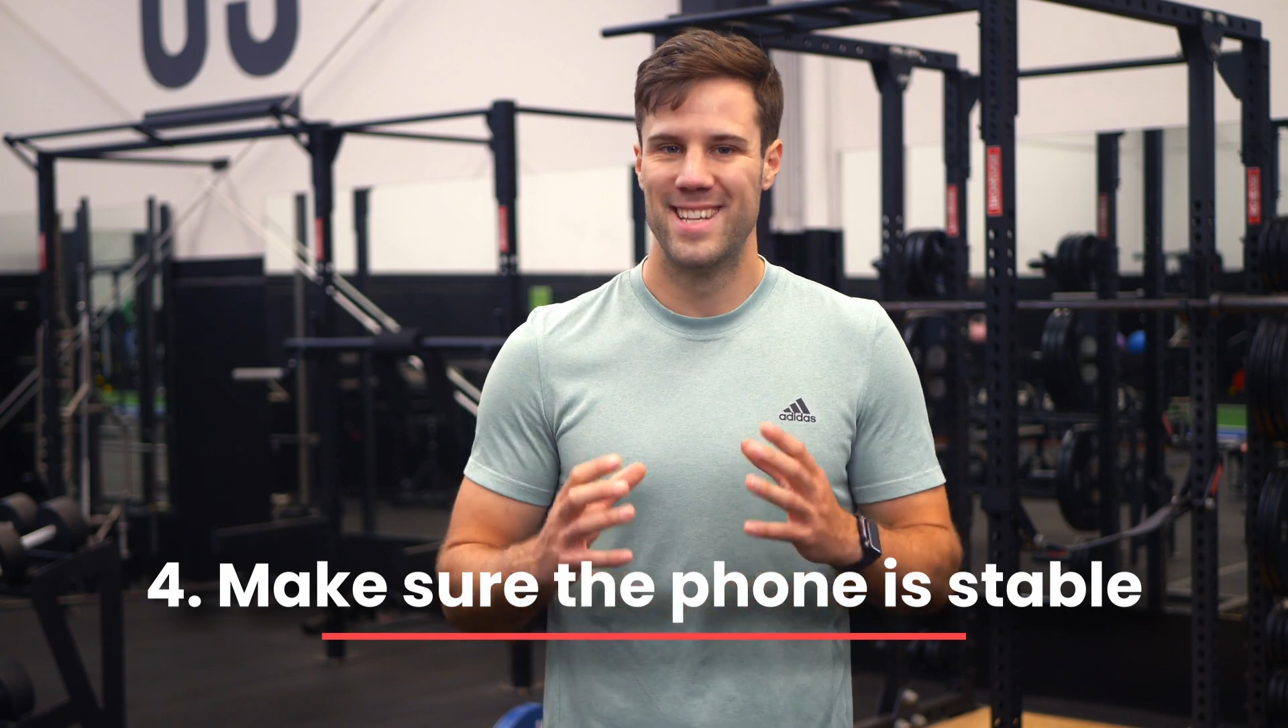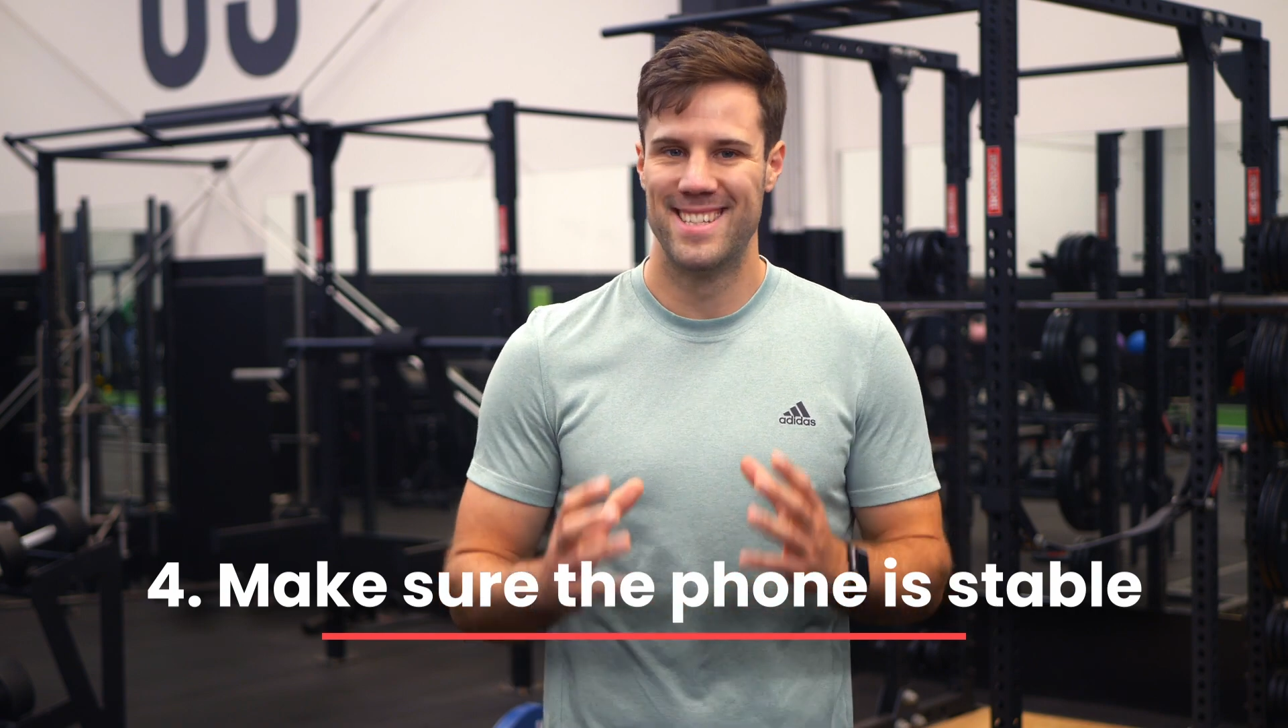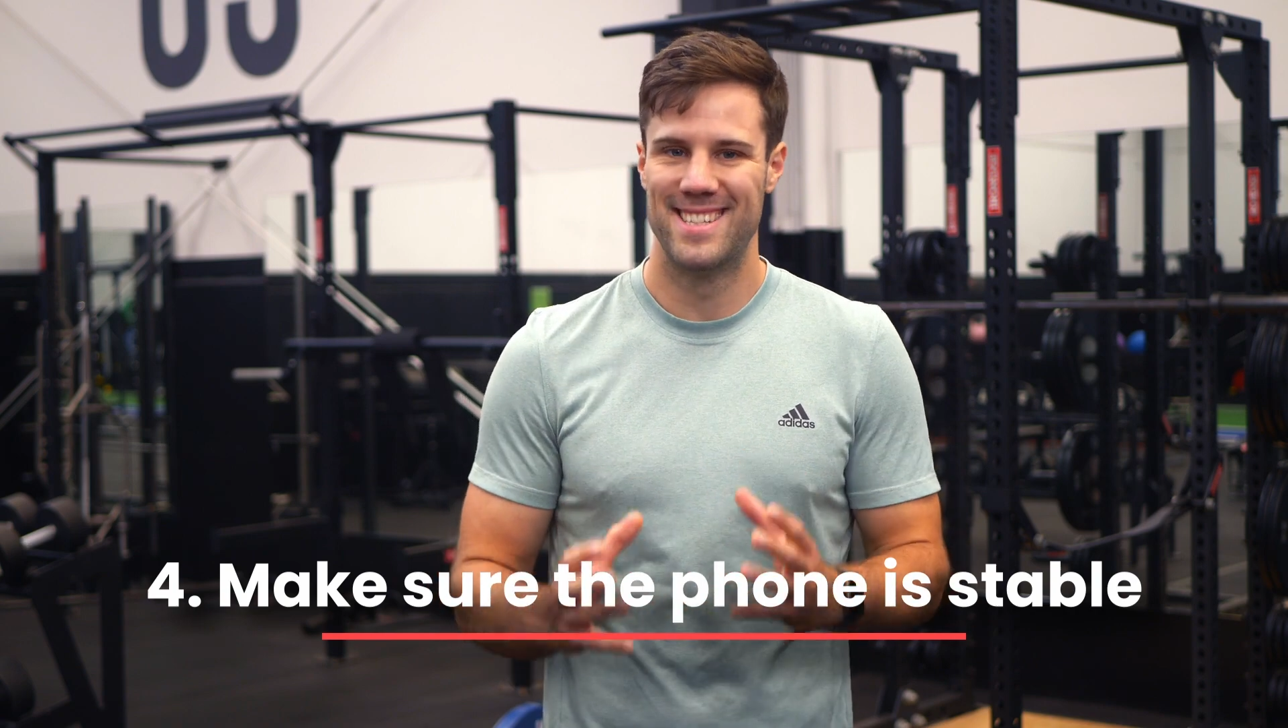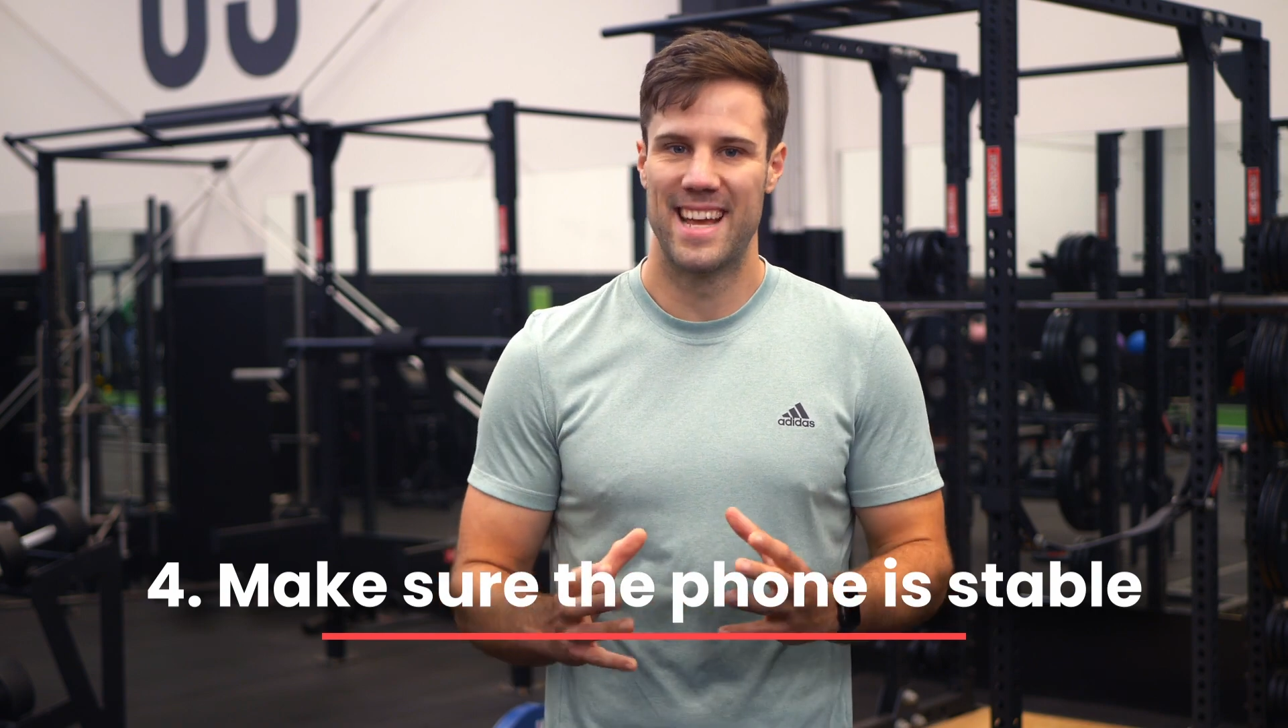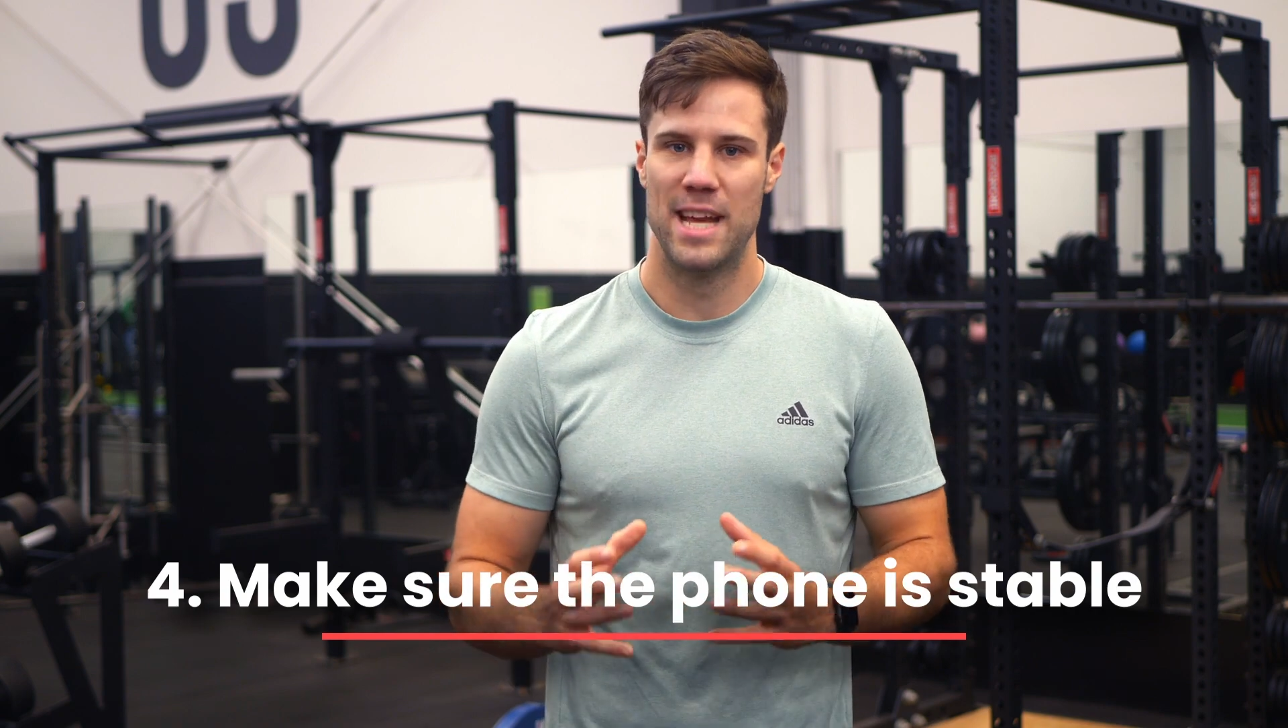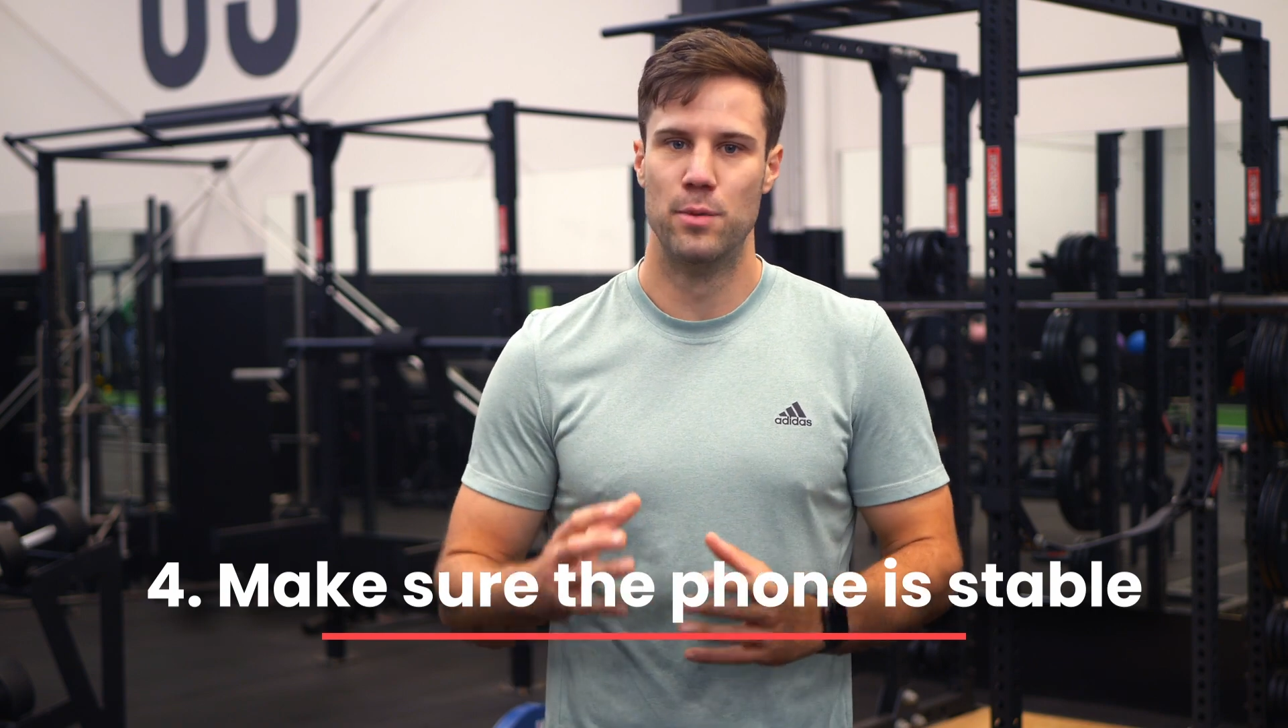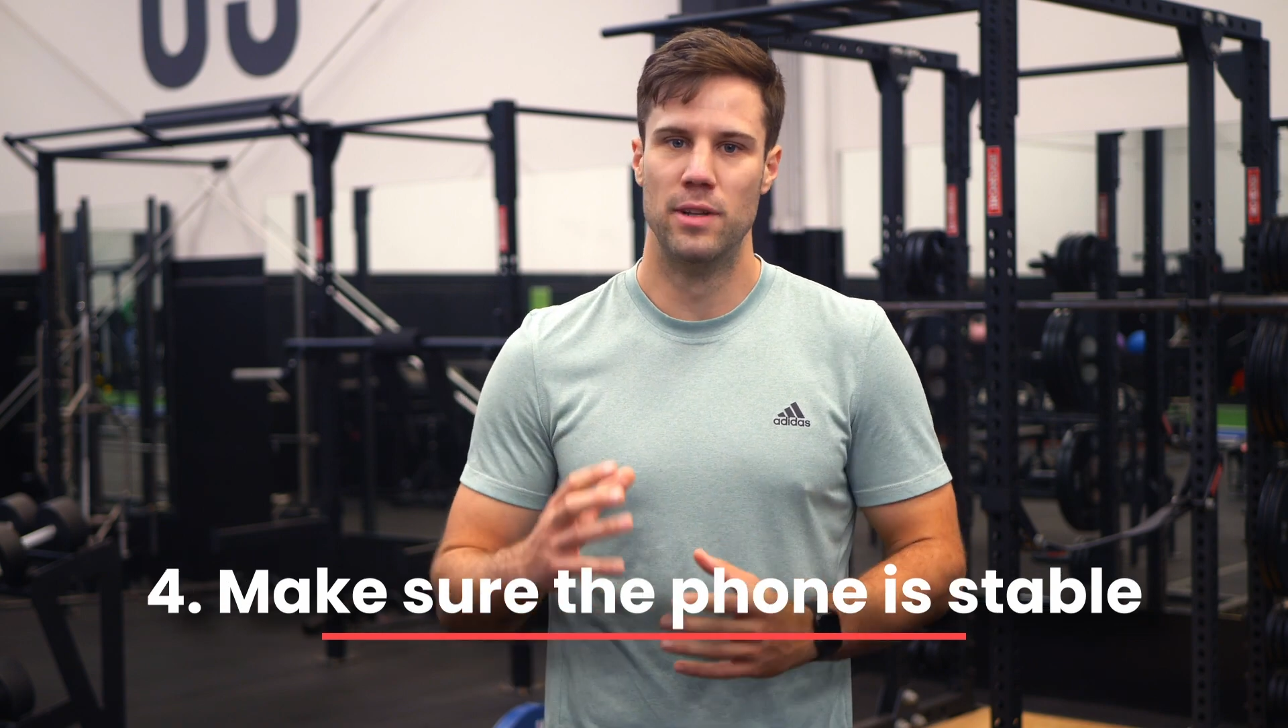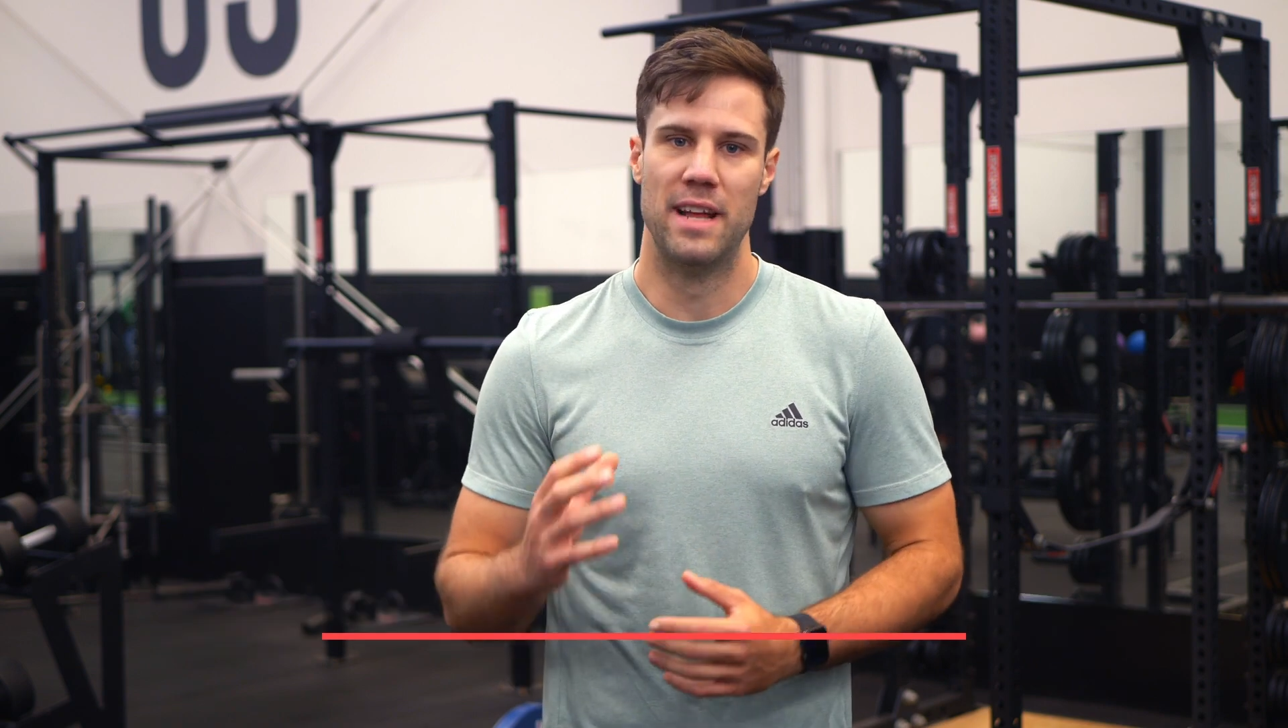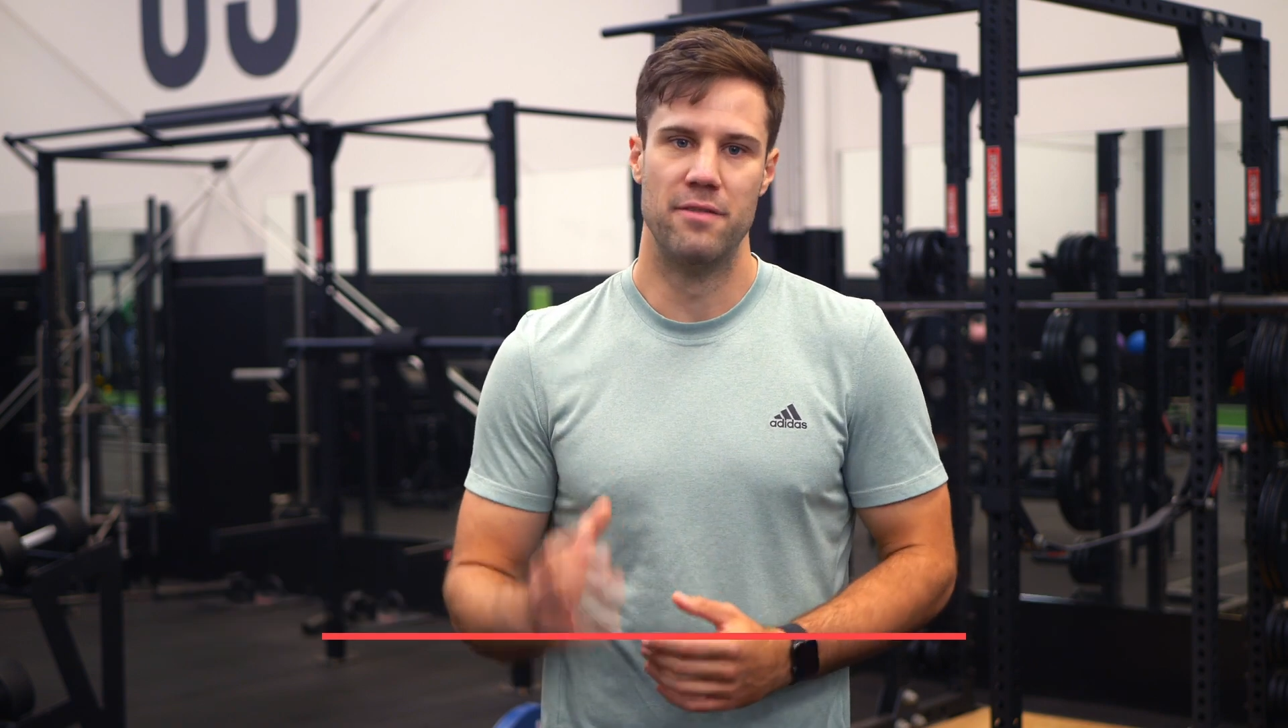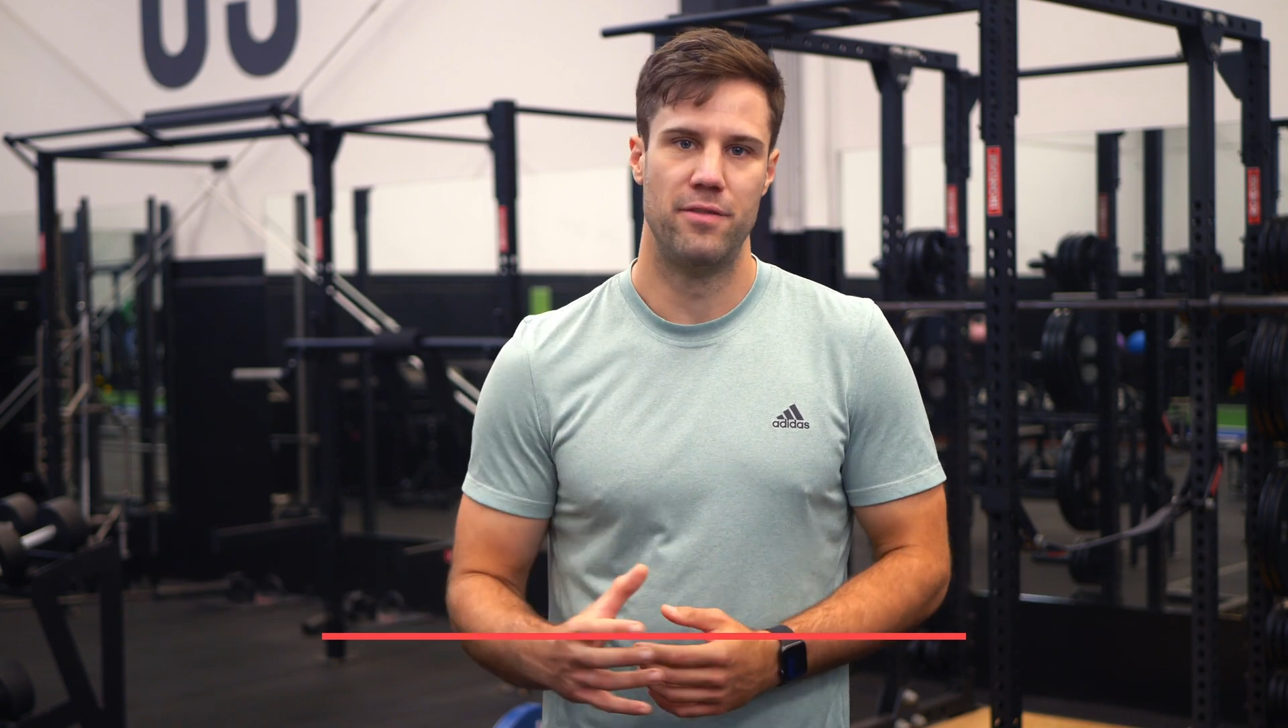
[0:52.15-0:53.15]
is stable and